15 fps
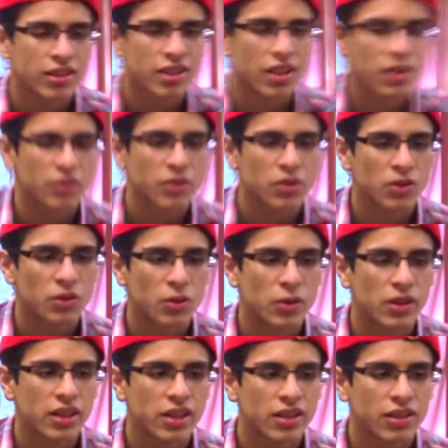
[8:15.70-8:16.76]
kind of
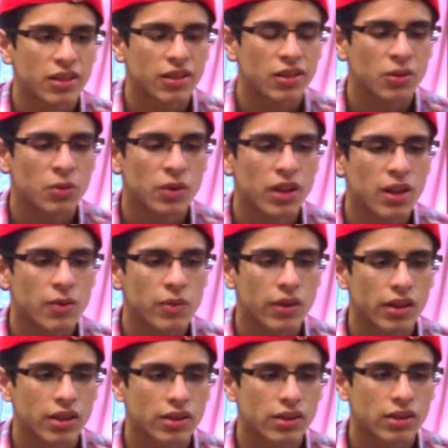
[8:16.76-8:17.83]
annoying in a way,
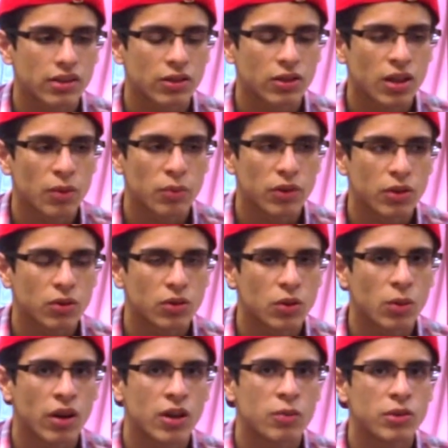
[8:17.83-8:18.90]
because you're not being who
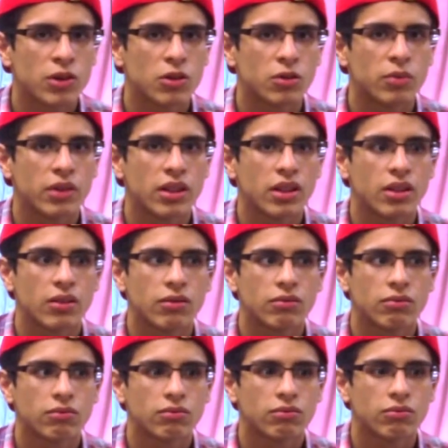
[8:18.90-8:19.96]
you want to be, you're being
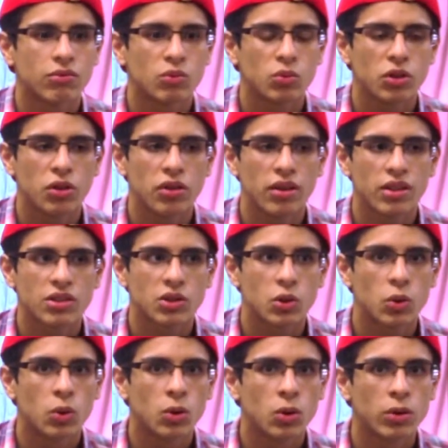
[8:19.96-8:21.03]
who you think is
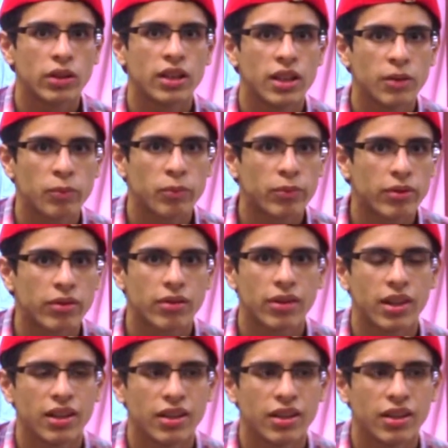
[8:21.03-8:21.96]
cool and hip and